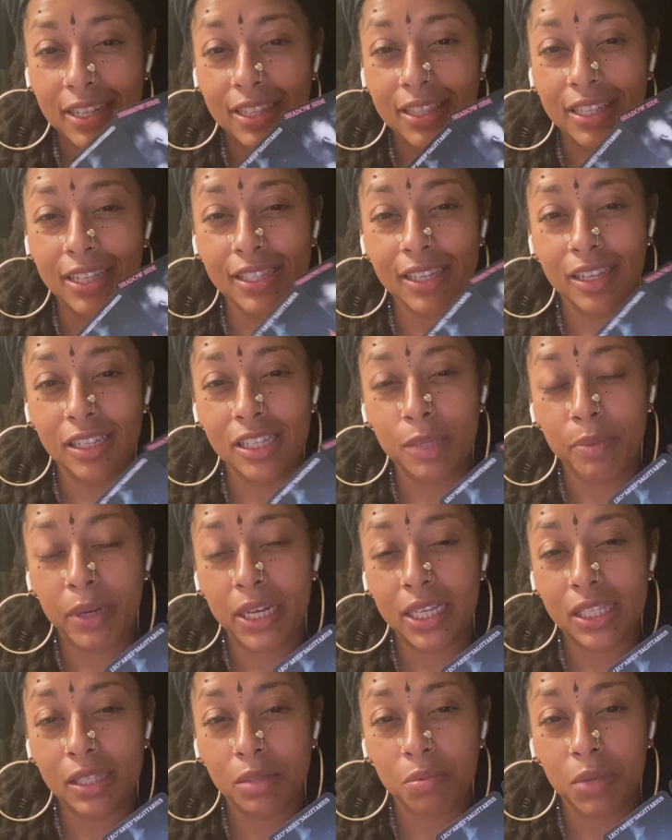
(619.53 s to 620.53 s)
This can
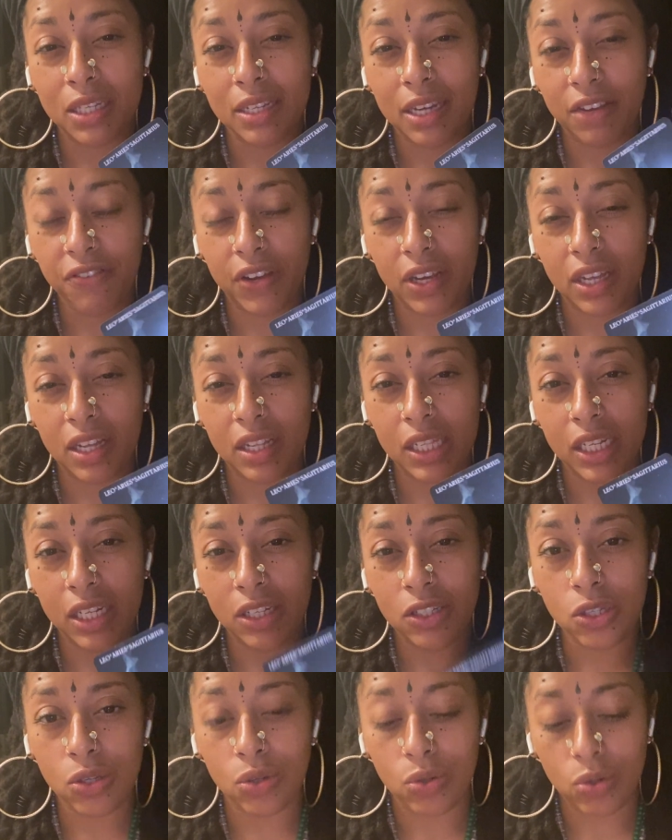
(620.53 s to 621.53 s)
speak significantly
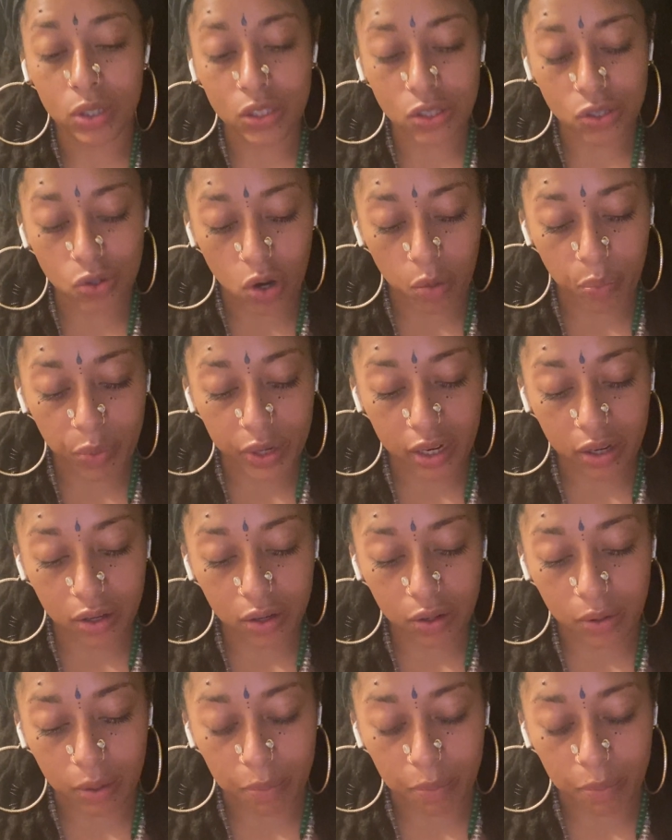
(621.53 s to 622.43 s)
to a Scorpio,